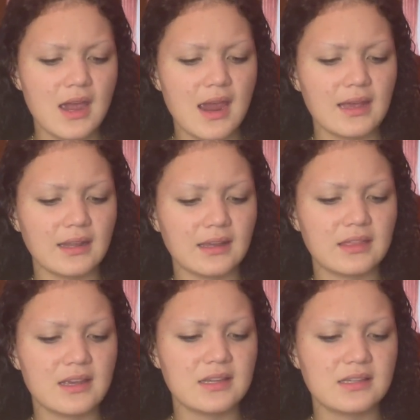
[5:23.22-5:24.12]
And like
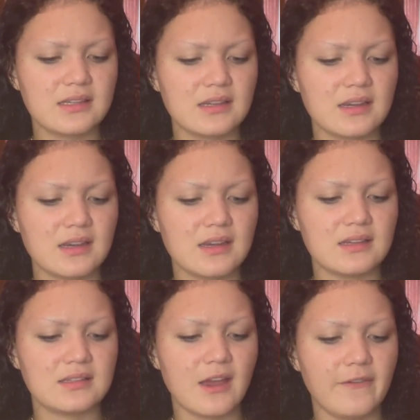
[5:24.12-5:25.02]
this
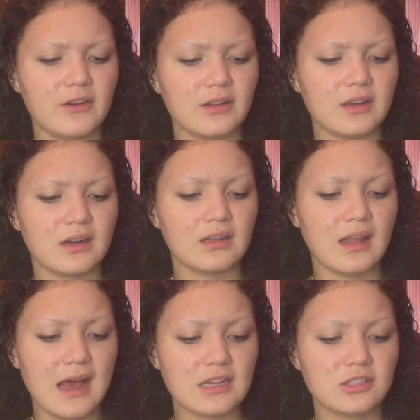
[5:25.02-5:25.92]
is definitely going to
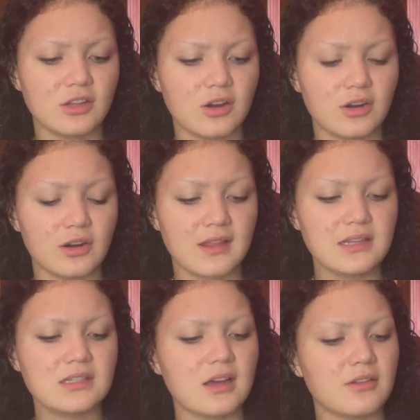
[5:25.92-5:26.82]
last longer.
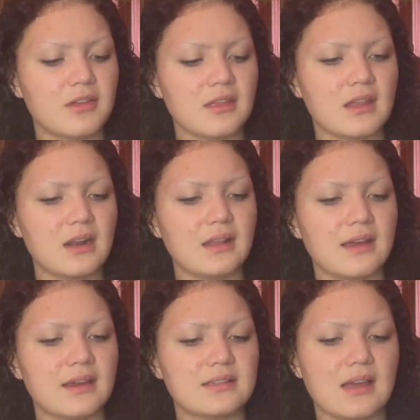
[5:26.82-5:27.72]
That's the other thing that I
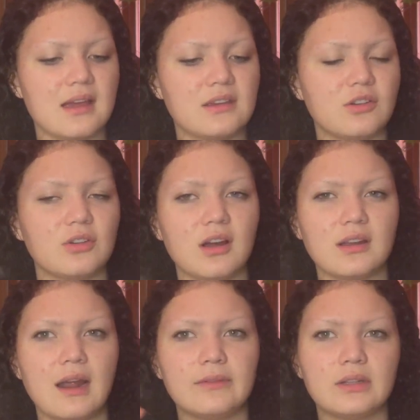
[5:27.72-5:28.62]
like, is that you're not
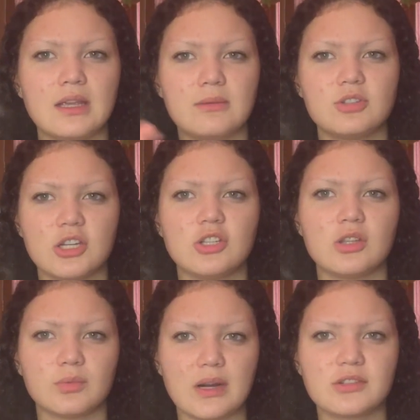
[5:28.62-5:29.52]
going to have to keep changing
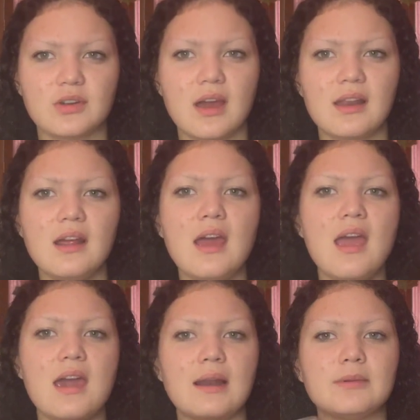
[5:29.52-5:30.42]
the razor head.
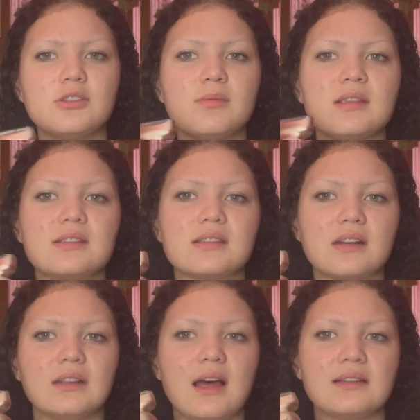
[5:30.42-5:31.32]
And I'm assuming this is going
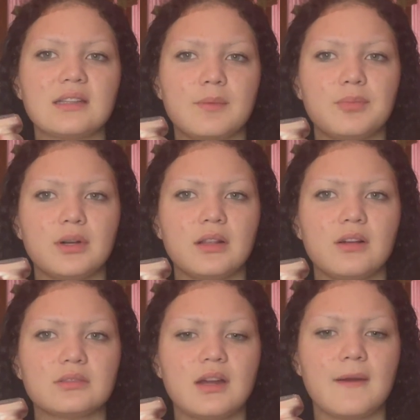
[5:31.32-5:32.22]
to last like a pretty
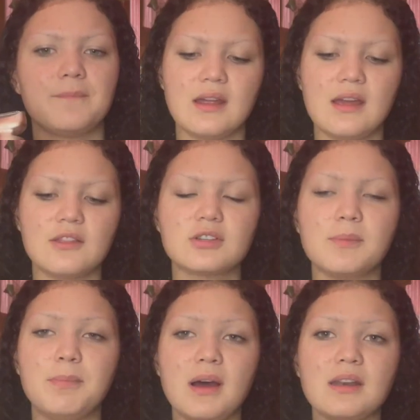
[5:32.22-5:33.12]
long time. There's a
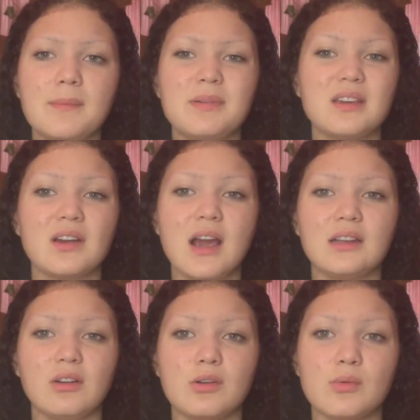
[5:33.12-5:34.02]
button up here. I
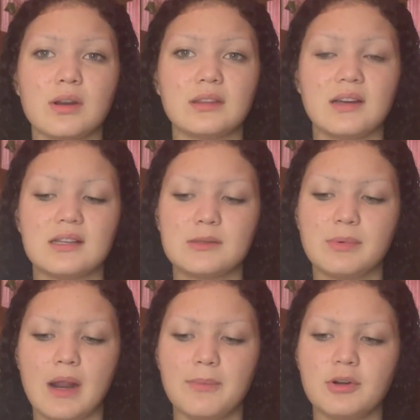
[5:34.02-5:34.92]
don't know what it does,
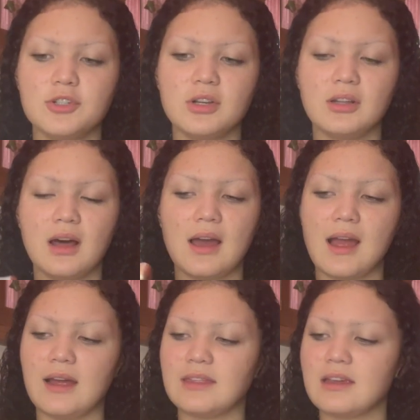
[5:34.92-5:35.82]
but I push it a lot.
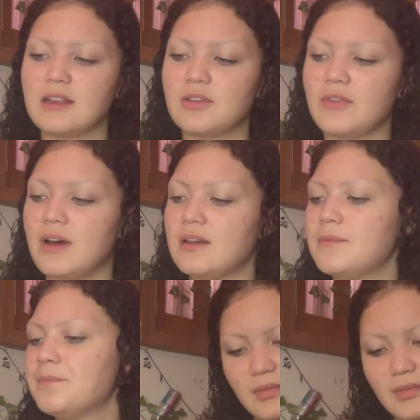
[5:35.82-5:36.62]
I think it's fun.